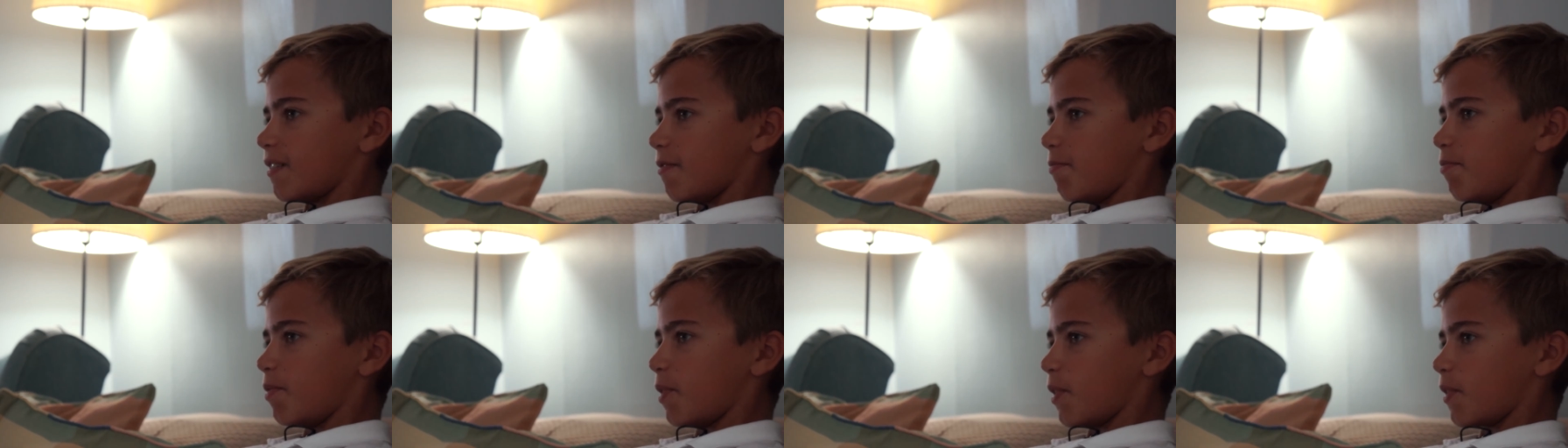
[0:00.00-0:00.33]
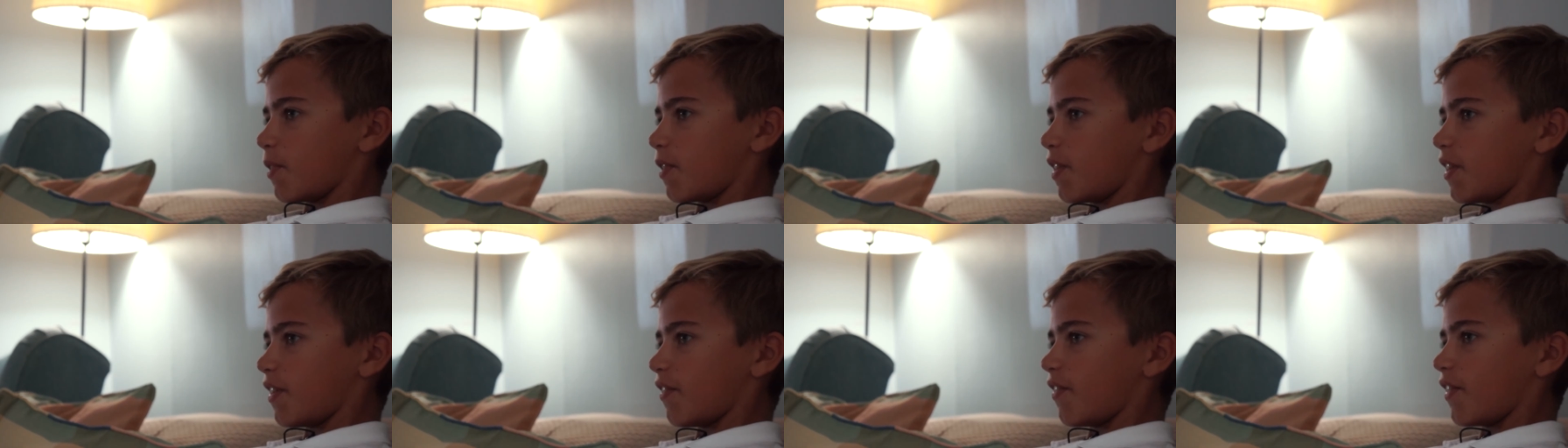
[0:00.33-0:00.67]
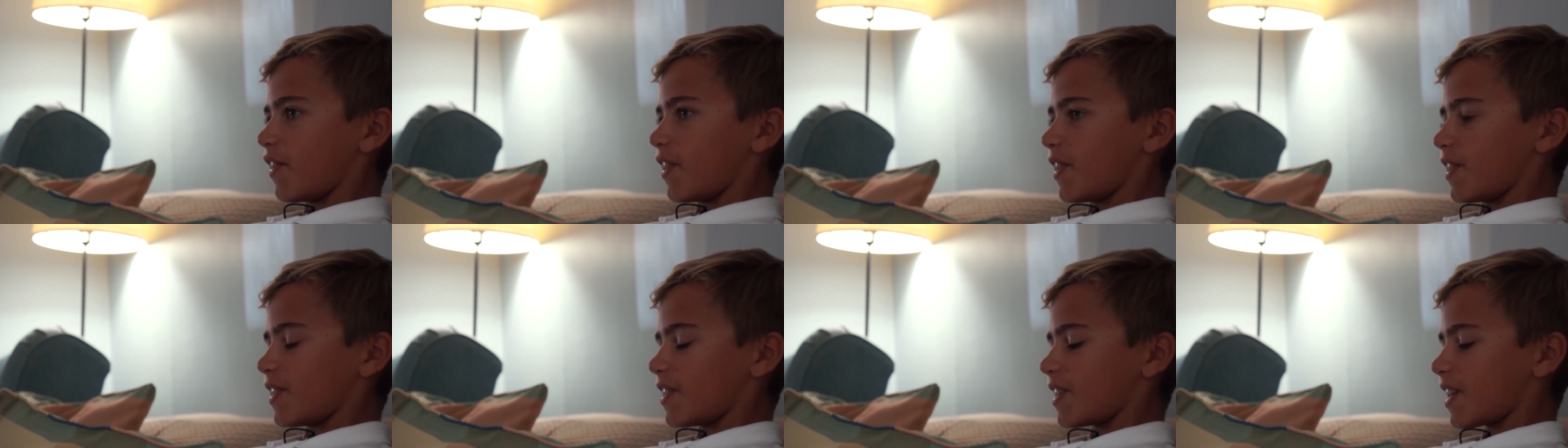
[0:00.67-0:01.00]
both of
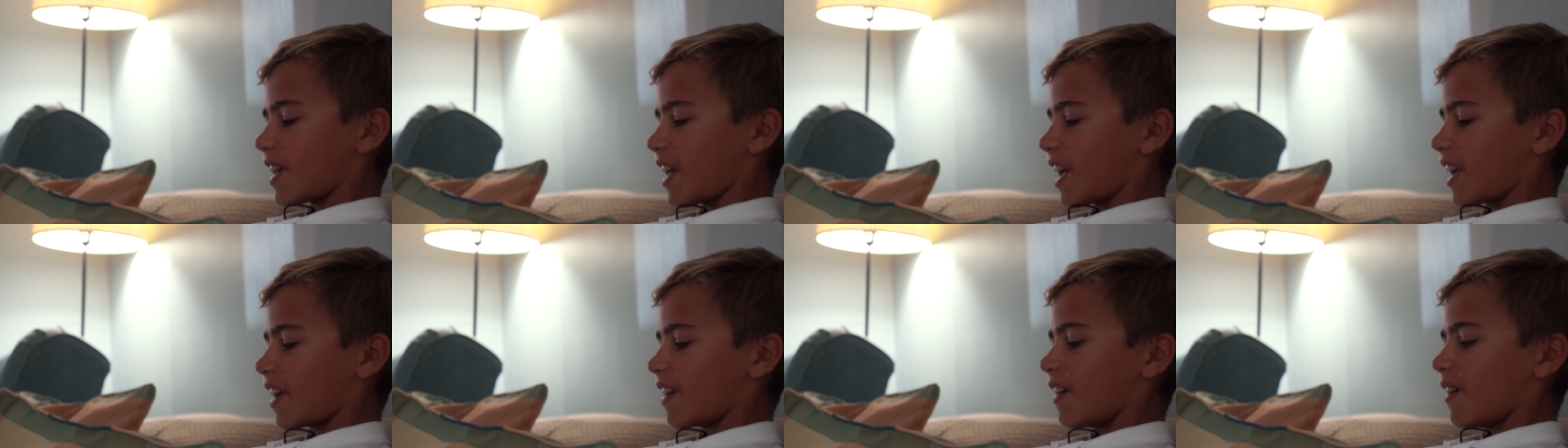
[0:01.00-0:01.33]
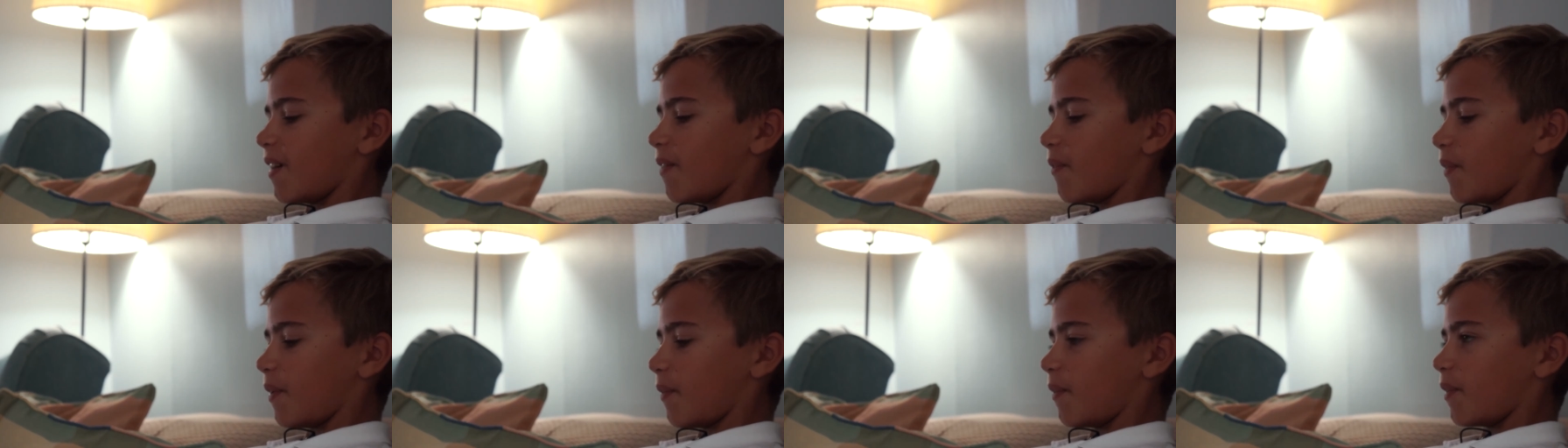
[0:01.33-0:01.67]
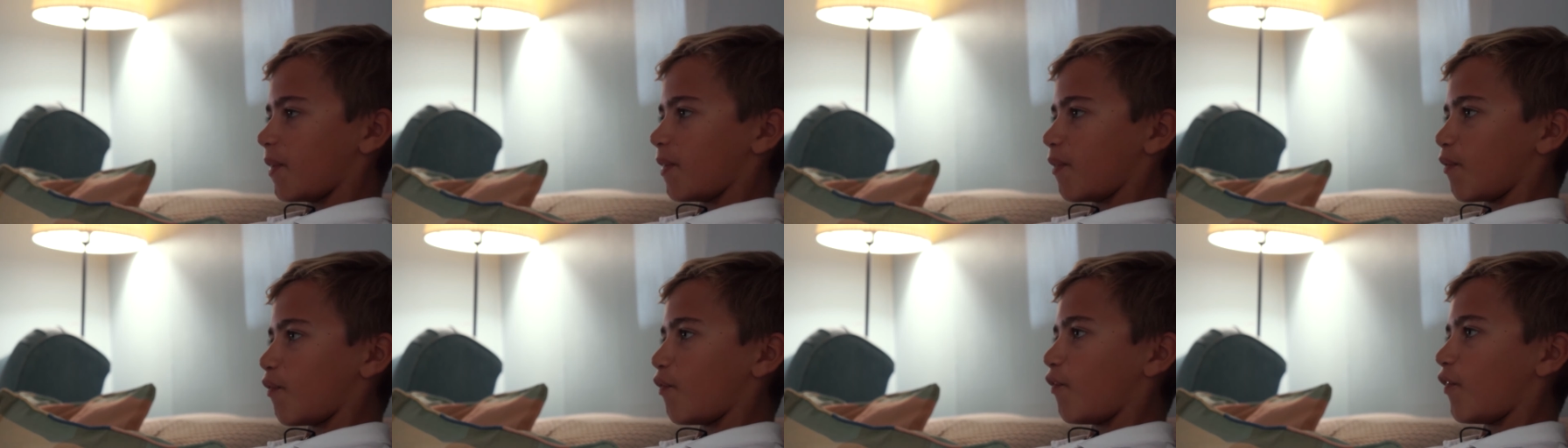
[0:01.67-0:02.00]
us, like, we
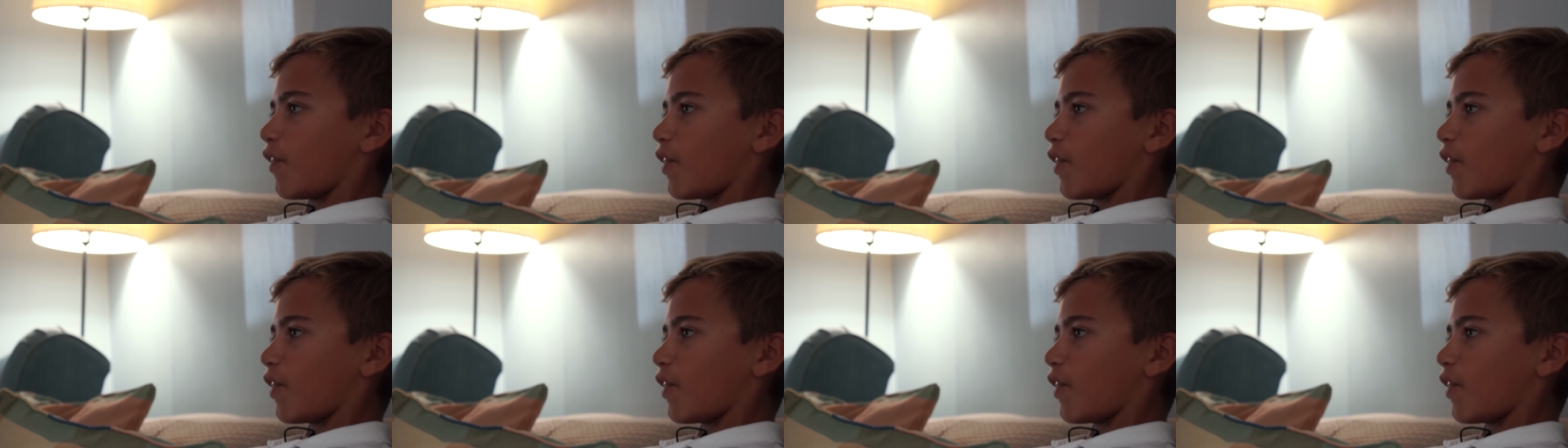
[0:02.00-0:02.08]
wouldn't